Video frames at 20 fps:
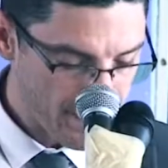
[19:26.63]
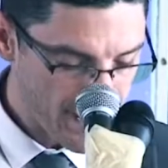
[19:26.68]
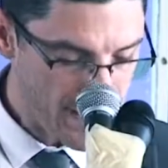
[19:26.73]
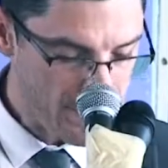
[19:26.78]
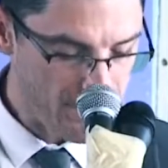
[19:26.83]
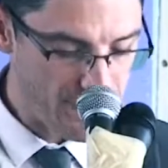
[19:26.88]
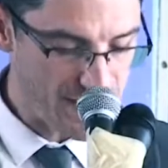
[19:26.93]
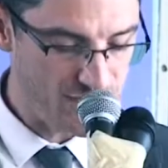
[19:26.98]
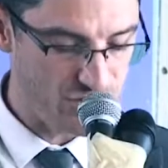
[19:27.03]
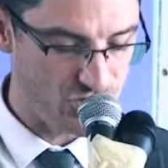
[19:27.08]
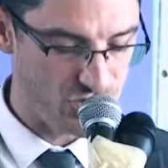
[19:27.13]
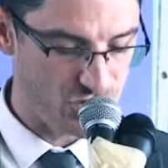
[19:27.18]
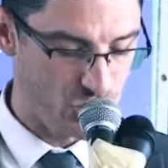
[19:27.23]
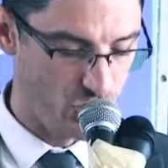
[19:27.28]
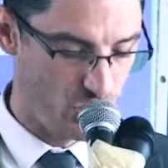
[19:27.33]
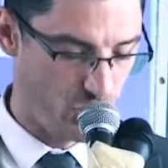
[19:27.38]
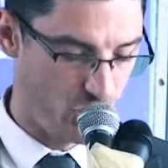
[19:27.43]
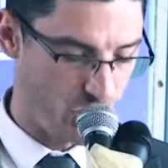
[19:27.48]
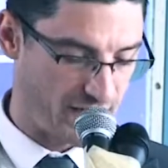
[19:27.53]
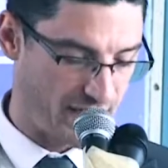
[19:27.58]
It means
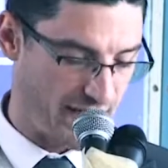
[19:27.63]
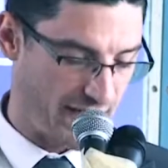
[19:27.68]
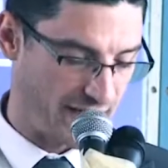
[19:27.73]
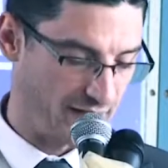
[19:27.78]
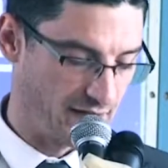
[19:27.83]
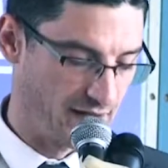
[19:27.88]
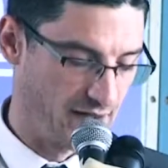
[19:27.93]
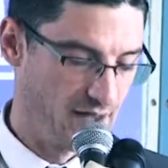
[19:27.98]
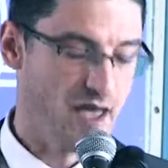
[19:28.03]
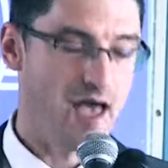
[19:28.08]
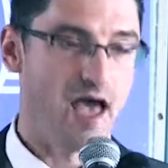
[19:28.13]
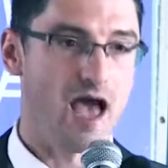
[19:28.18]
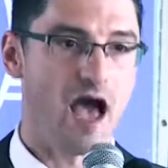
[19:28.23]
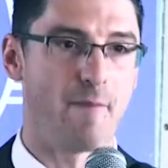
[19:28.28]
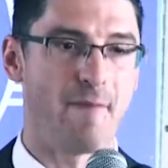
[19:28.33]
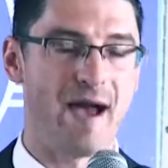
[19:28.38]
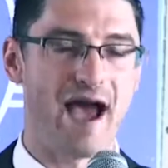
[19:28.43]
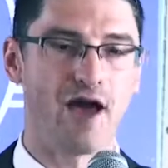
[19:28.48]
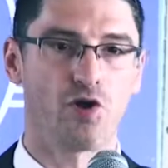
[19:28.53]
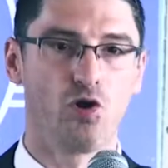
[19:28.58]
talking
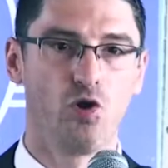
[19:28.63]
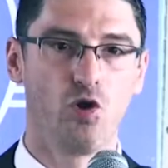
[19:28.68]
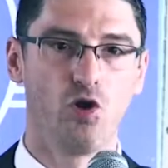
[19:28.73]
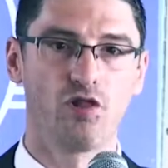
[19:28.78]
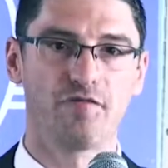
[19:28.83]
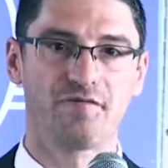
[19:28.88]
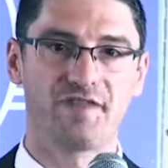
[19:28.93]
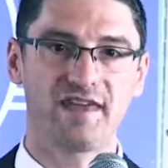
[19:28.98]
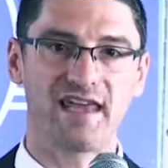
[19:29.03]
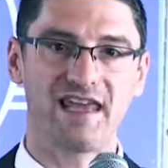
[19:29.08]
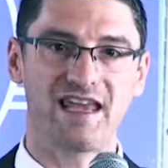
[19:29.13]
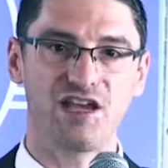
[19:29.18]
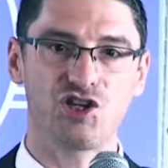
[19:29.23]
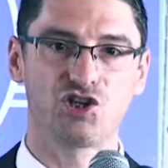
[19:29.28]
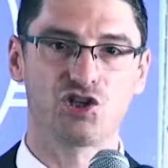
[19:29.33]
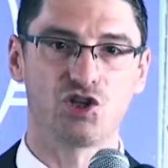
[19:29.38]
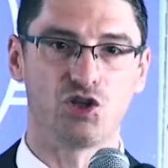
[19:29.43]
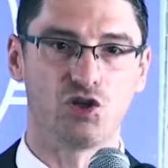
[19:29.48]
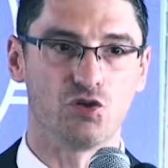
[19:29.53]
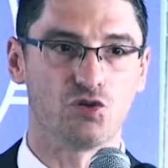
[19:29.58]
about all of the
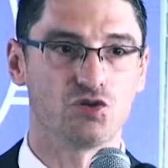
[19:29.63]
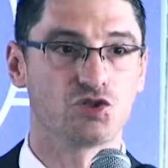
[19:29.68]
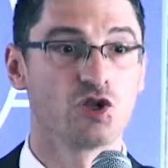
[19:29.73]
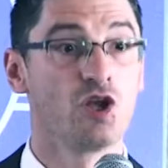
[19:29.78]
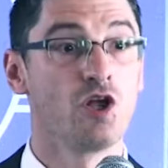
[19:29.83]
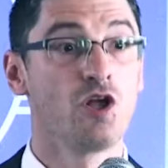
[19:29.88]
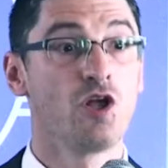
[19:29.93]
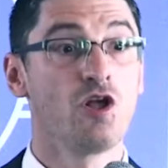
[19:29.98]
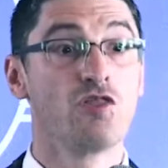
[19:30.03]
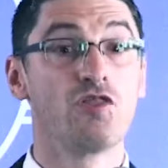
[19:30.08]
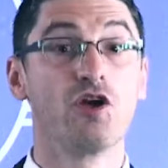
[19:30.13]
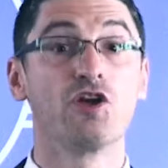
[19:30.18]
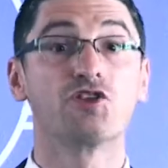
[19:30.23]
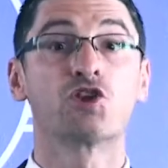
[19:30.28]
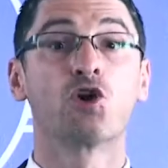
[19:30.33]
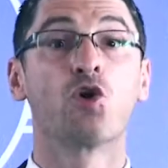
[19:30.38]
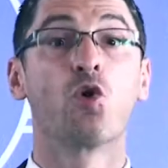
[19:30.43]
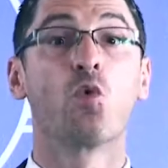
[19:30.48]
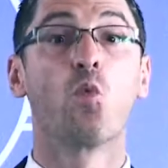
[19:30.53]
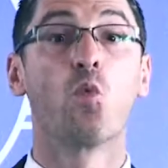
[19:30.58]
issues that
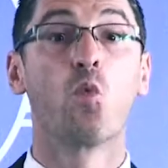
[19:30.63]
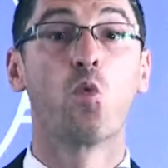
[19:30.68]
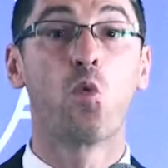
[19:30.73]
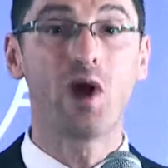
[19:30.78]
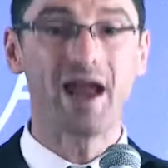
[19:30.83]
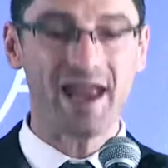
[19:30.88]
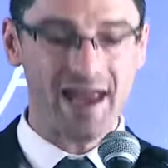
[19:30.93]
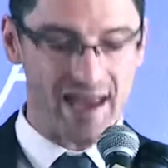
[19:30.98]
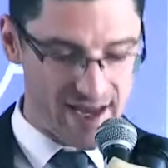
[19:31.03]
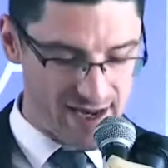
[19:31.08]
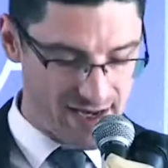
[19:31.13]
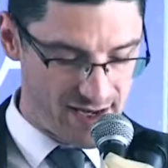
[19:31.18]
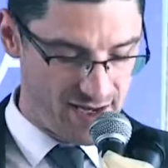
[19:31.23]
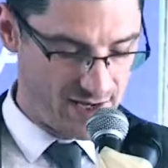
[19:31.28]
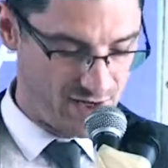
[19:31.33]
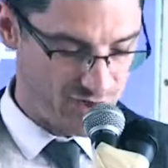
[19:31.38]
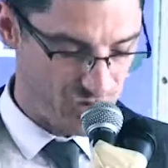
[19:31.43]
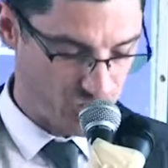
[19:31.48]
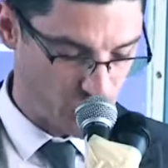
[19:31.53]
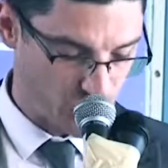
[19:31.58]

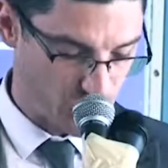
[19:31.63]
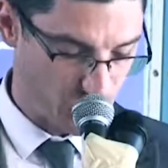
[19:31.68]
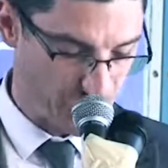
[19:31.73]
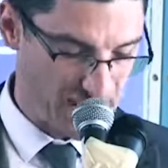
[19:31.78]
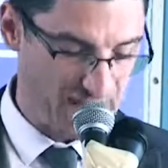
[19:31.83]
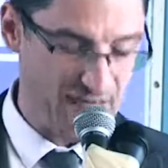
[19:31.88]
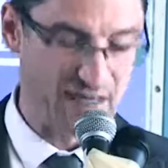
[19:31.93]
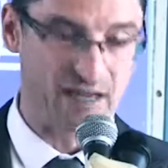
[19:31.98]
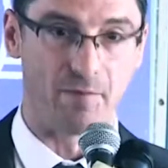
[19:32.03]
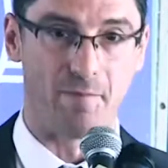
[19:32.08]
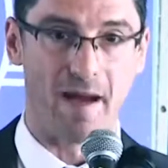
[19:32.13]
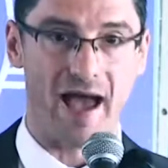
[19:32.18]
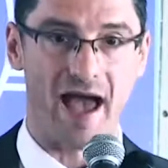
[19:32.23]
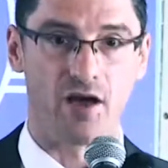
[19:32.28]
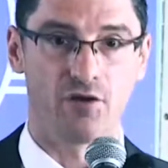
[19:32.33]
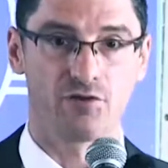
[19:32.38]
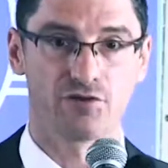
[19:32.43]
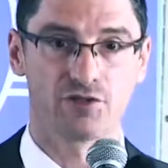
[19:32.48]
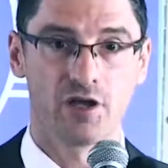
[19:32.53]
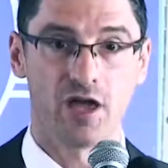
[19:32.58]
we speak
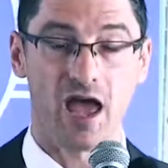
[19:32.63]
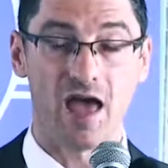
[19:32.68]
about.